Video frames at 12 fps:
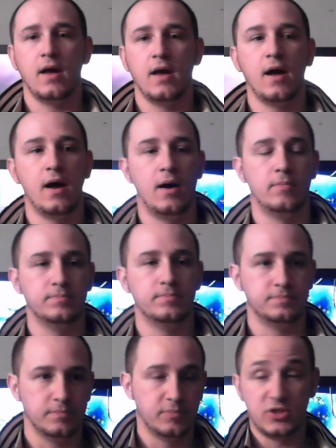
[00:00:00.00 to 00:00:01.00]

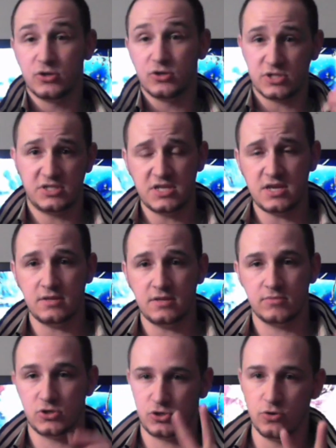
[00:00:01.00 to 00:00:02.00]
But there's a
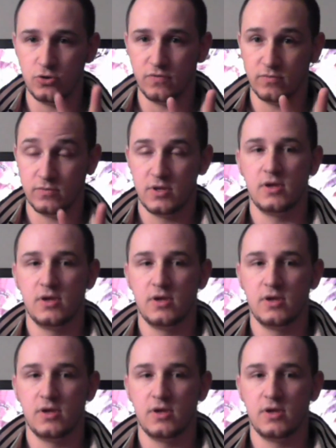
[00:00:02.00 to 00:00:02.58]
scene, there's 2 of them.